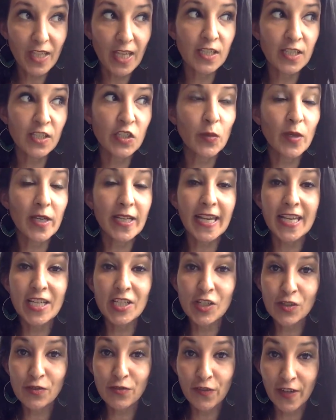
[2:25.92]
so
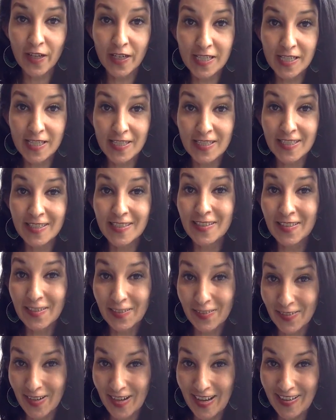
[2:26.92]
Akasha finds the
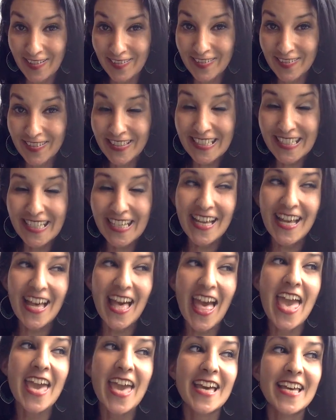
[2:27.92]
crown,
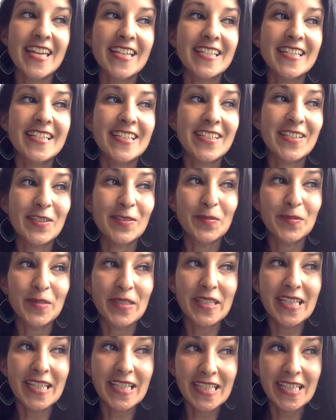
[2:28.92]
and
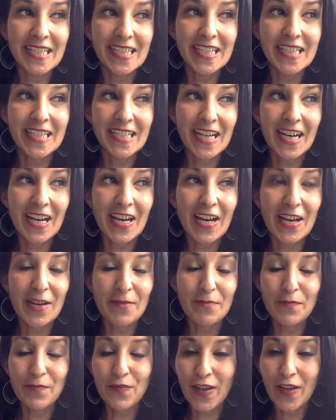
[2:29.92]
Tariq
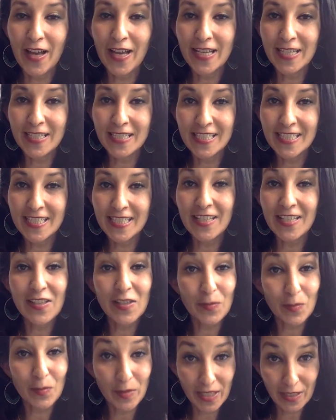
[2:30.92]
um, finds
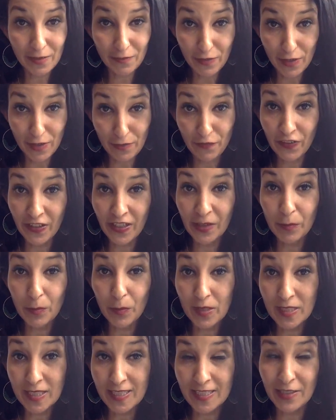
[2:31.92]
the ring of infinite
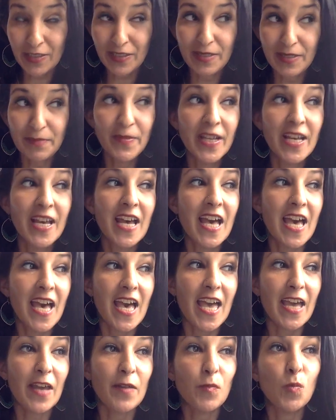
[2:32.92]
wisdom.
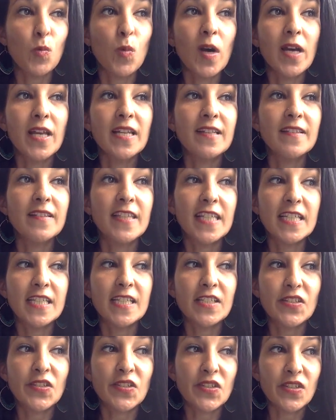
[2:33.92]
And what
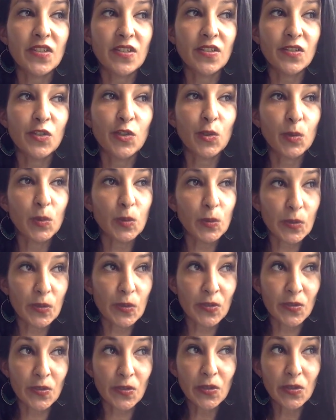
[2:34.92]
these
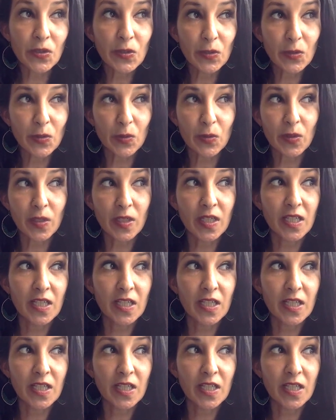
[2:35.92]
jewels do